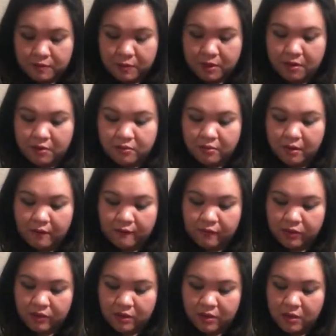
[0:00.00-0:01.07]
because of
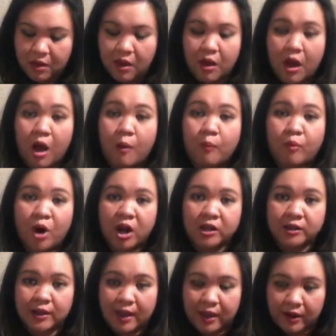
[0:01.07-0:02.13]
the
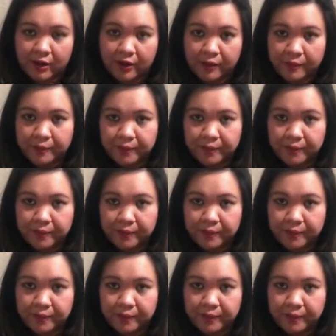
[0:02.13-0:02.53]
empreinte leather.